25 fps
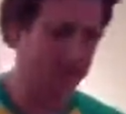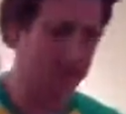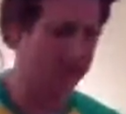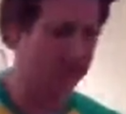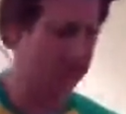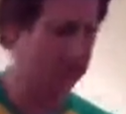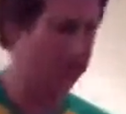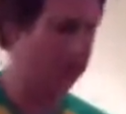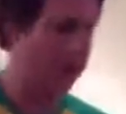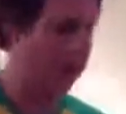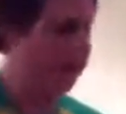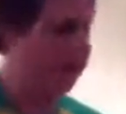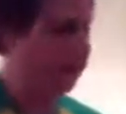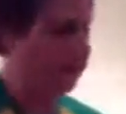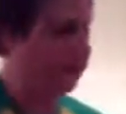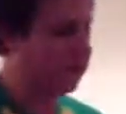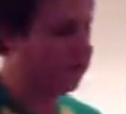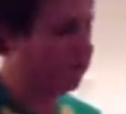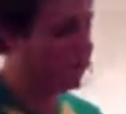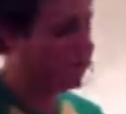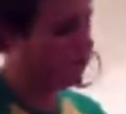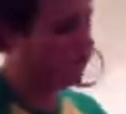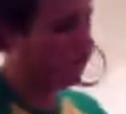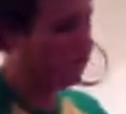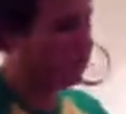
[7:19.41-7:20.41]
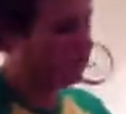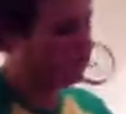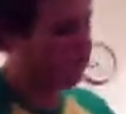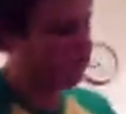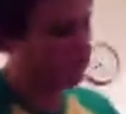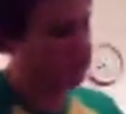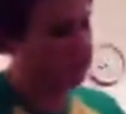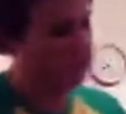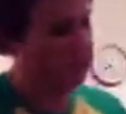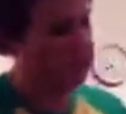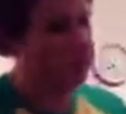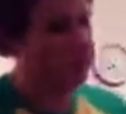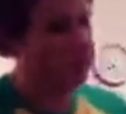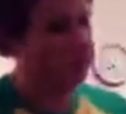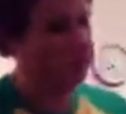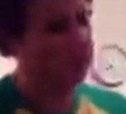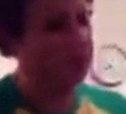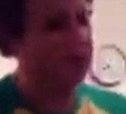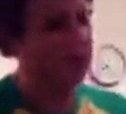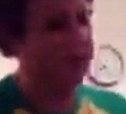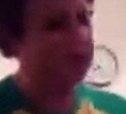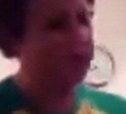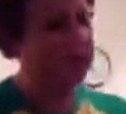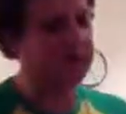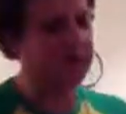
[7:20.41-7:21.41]
But this is pretty good stuff,
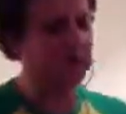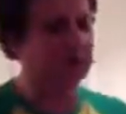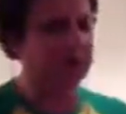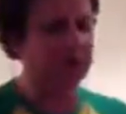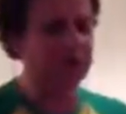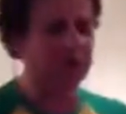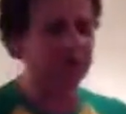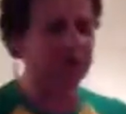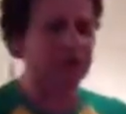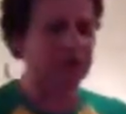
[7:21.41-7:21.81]
guys.